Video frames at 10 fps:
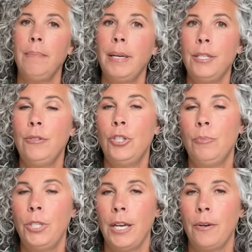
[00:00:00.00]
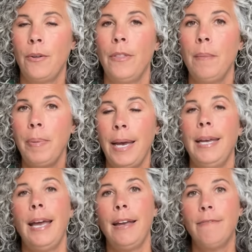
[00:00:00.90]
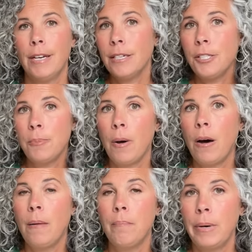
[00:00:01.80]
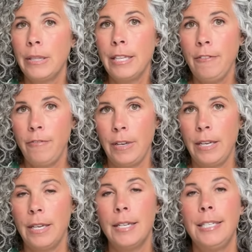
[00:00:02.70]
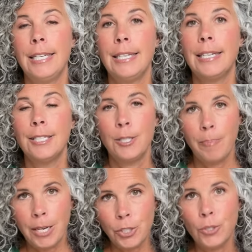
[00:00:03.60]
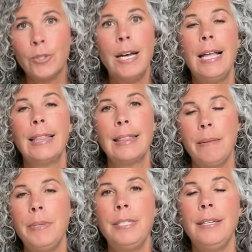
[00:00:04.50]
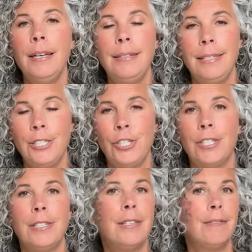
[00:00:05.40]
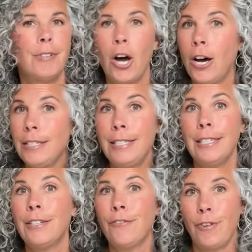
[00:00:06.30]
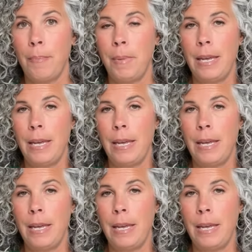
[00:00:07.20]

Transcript: on my YouTube channel that pay a very small monthly fee to get special limited edition content from